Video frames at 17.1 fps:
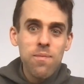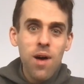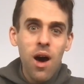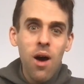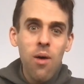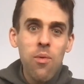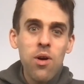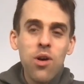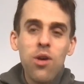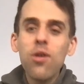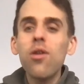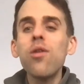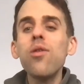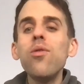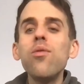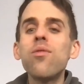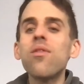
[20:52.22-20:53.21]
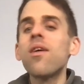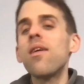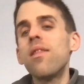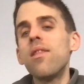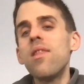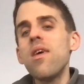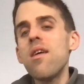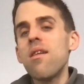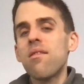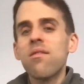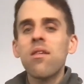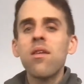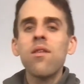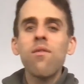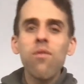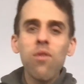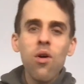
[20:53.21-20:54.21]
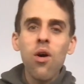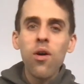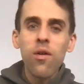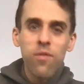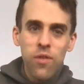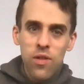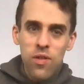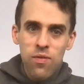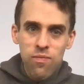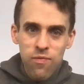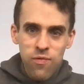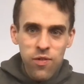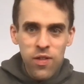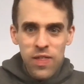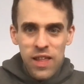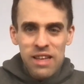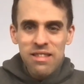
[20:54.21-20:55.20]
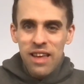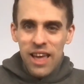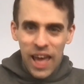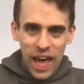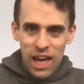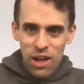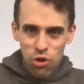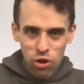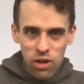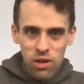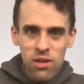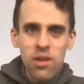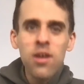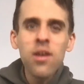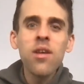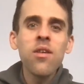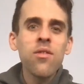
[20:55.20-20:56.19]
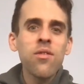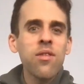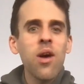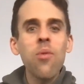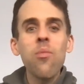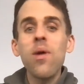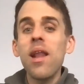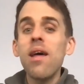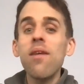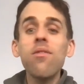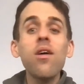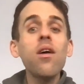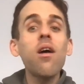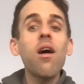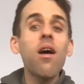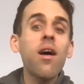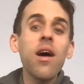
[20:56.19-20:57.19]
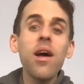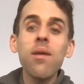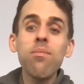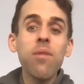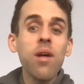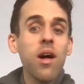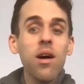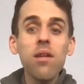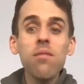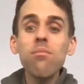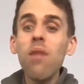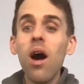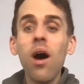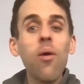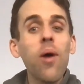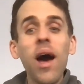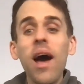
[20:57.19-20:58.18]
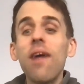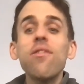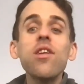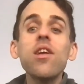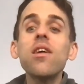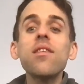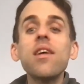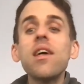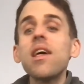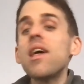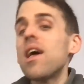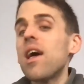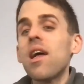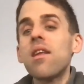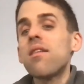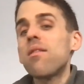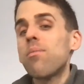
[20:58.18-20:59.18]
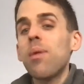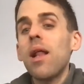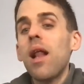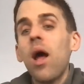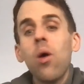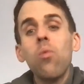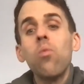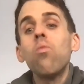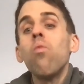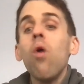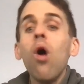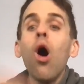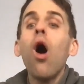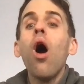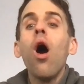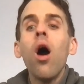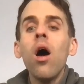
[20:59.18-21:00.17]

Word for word: I will conclude this vlog for, for this occasion. So whenever I come, I'll have an idea and be like, whoa.